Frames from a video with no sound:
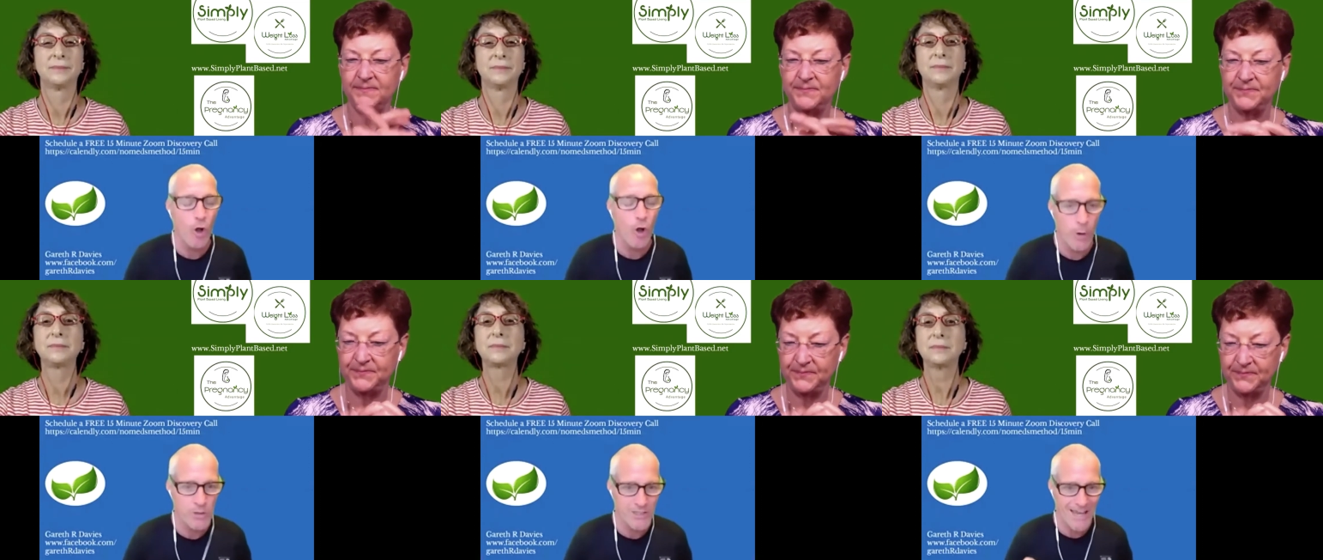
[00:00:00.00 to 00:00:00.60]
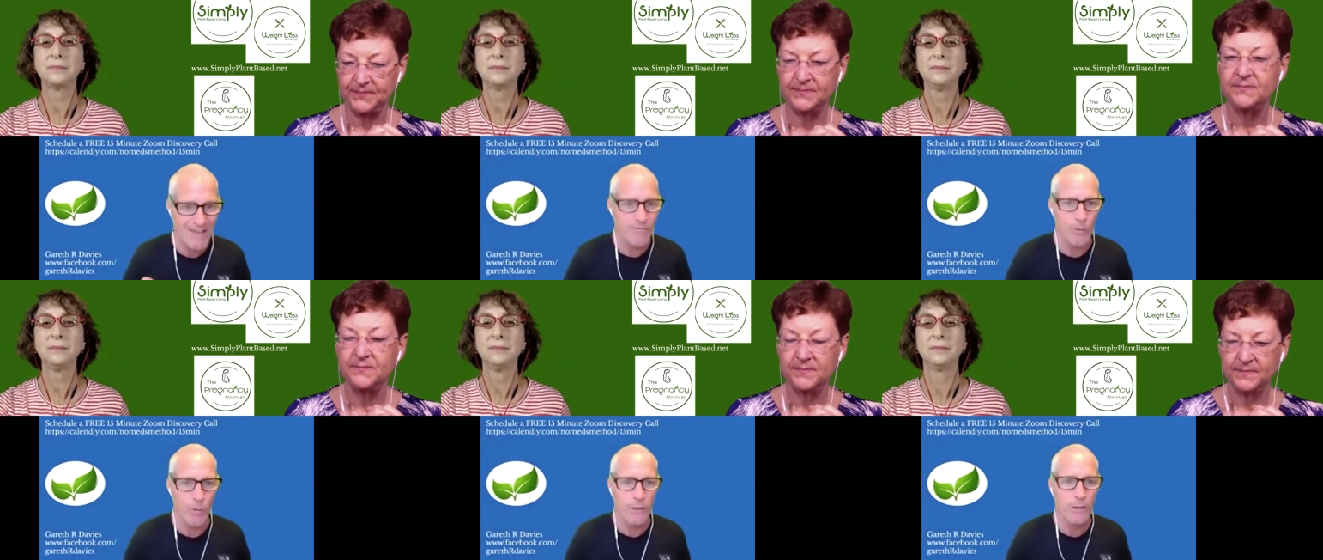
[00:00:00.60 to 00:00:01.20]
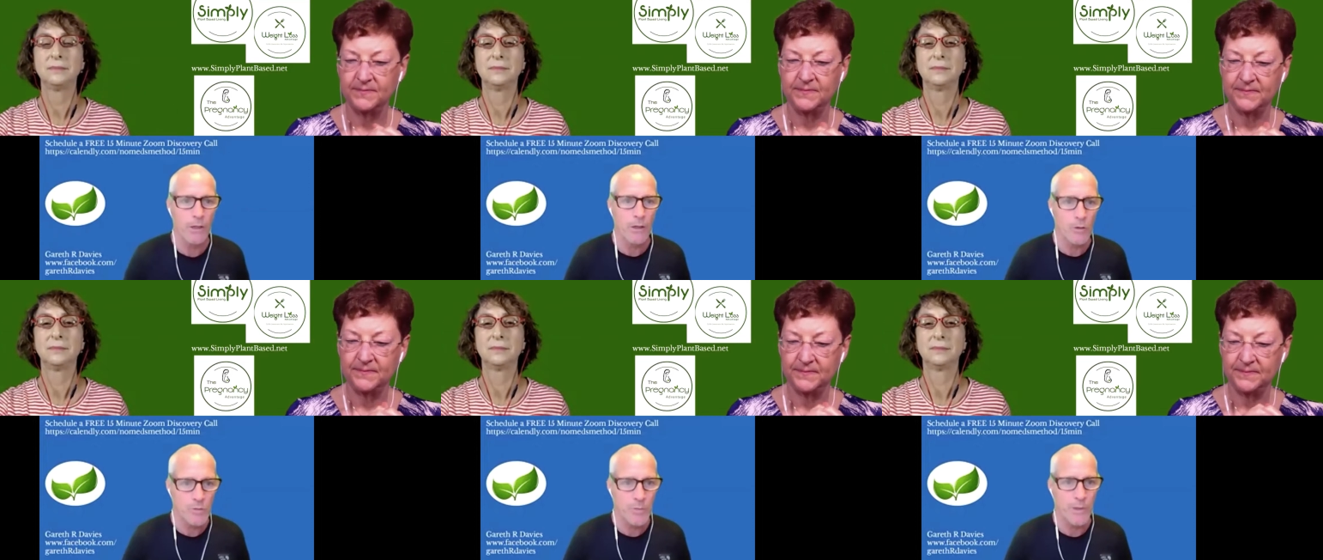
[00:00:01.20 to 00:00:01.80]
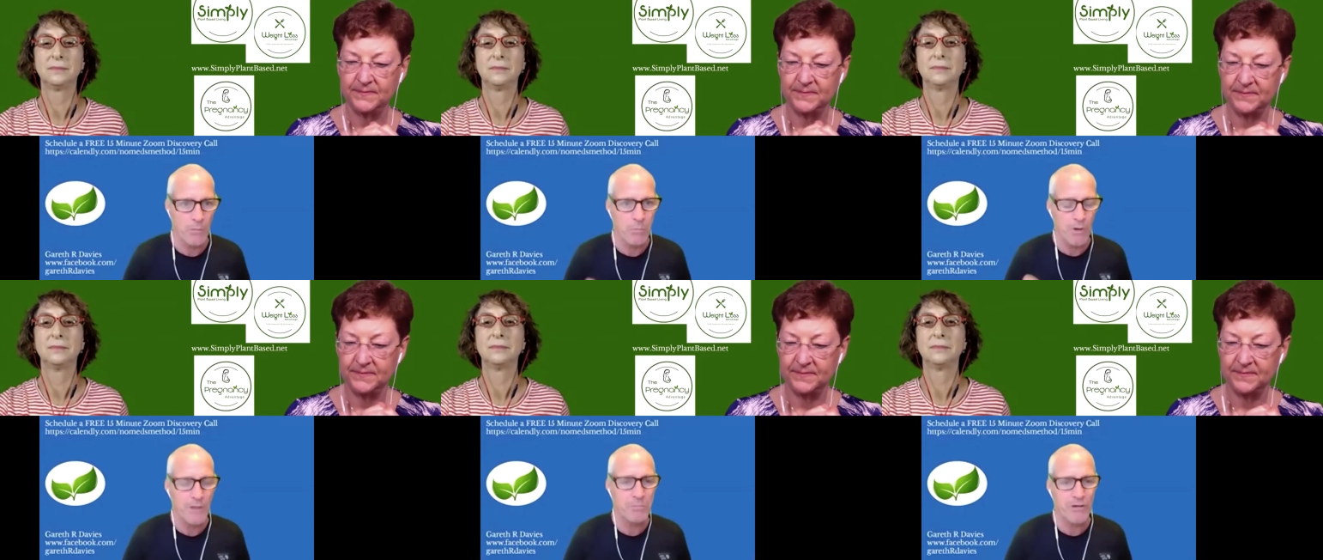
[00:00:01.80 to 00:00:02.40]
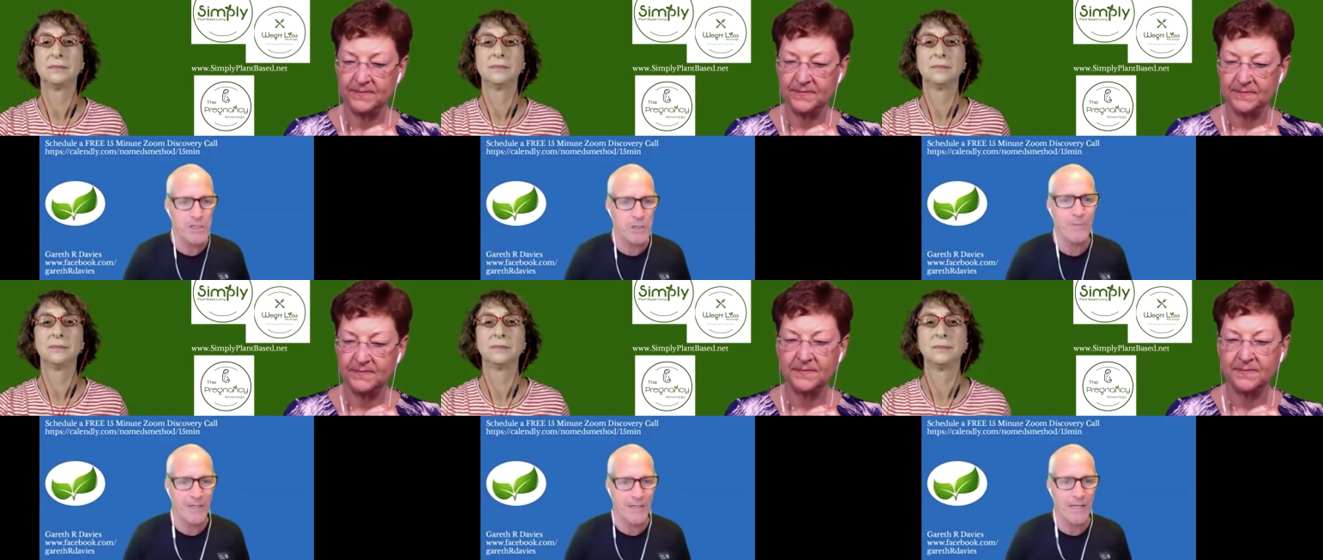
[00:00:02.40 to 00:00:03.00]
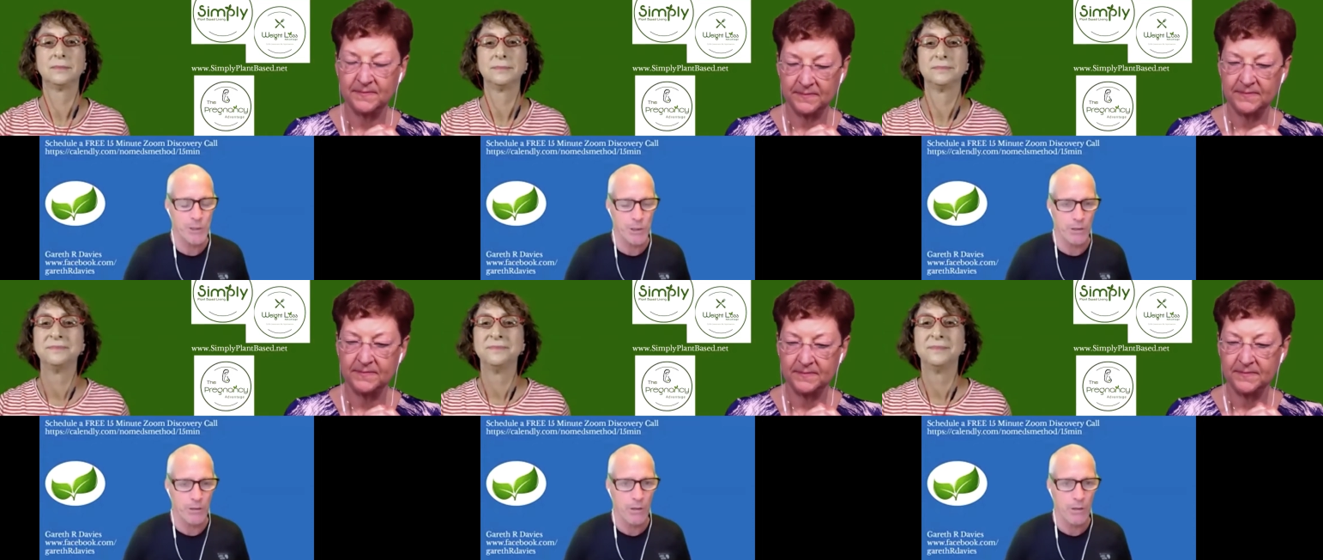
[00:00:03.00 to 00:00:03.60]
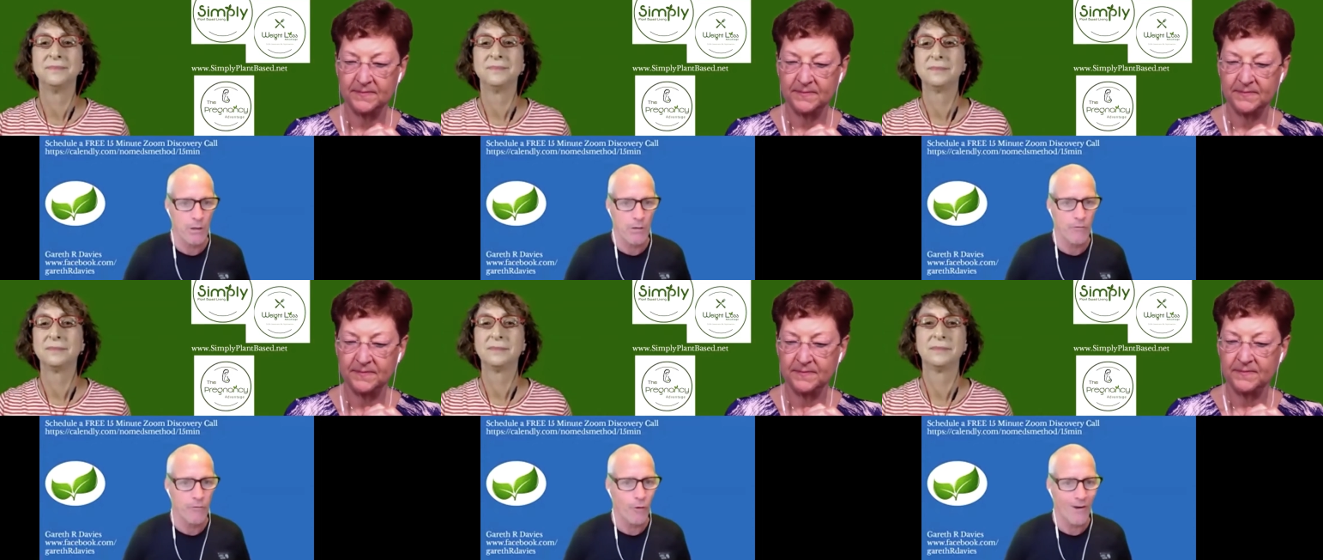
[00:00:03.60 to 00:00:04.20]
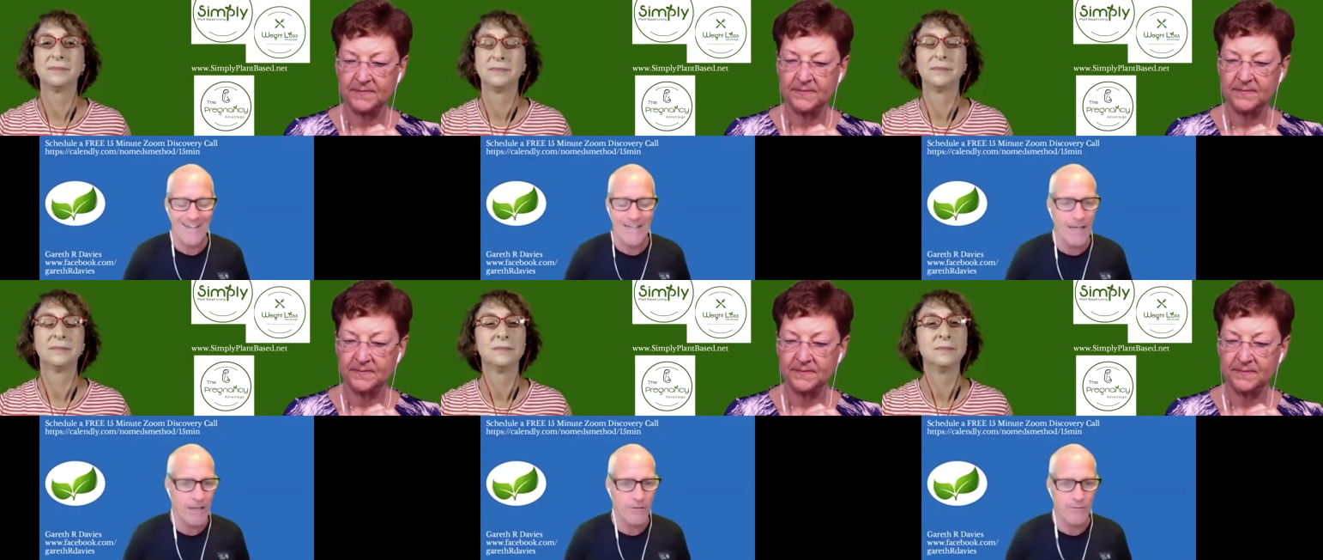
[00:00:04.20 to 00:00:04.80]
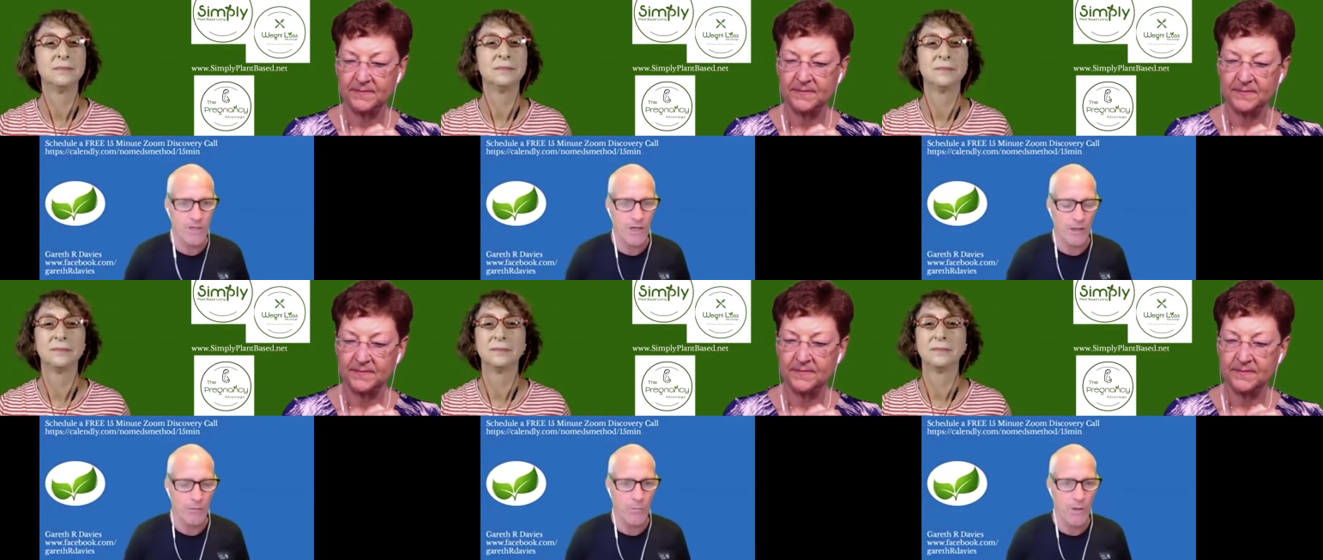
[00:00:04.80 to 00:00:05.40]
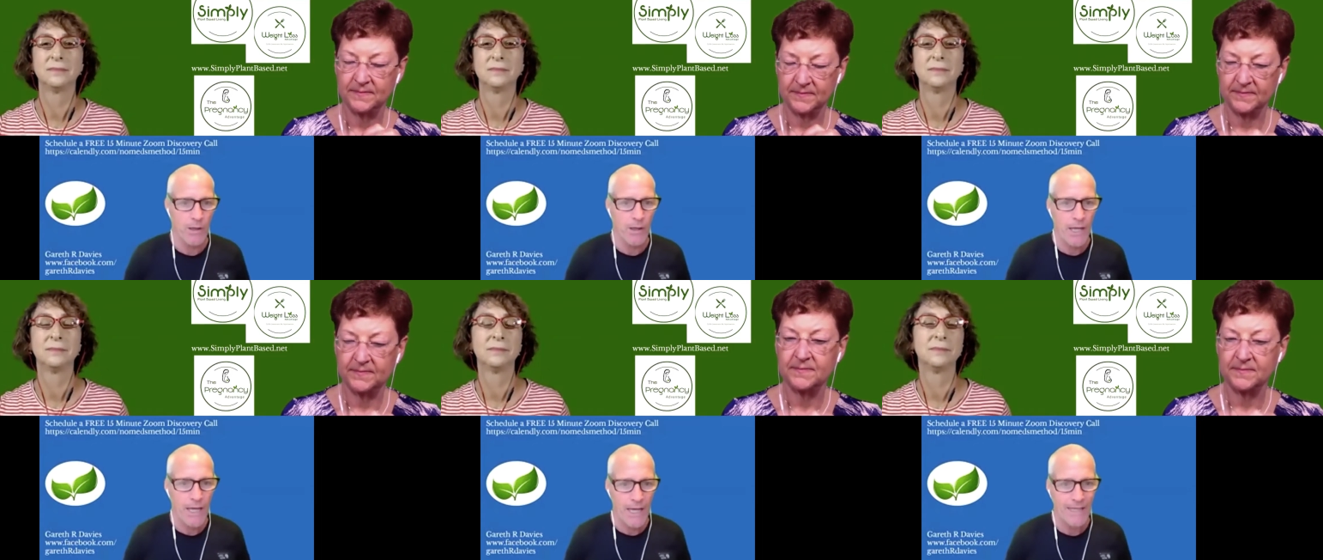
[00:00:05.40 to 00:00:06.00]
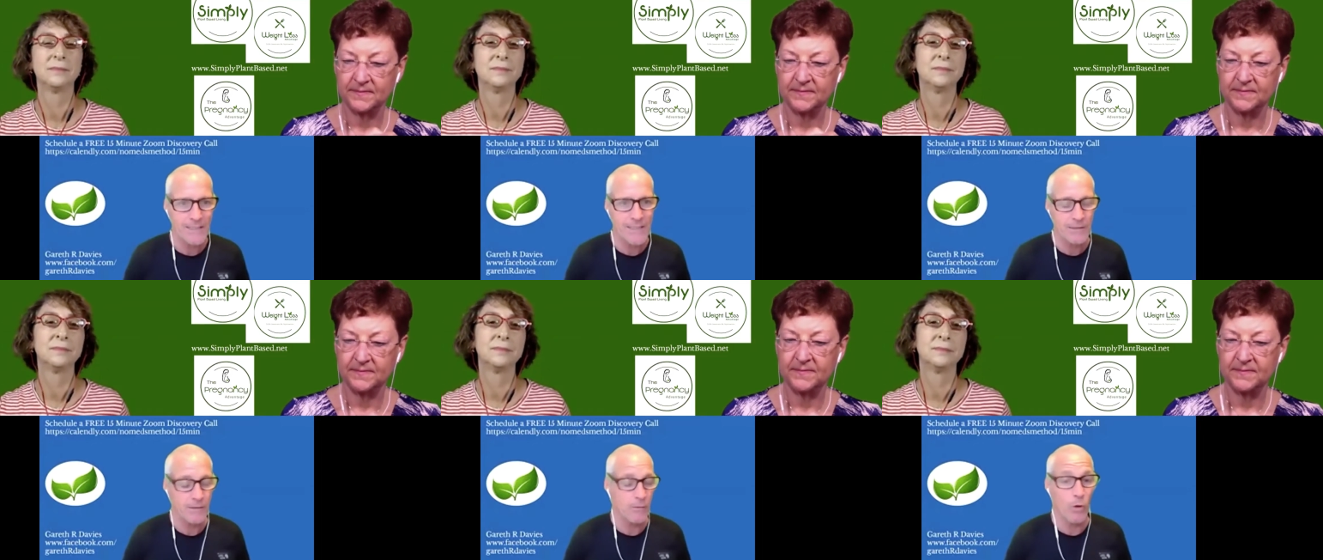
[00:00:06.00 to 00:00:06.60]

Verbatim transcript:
Speaker 1: almost everyone who's been on blood pressure medication for any length of time has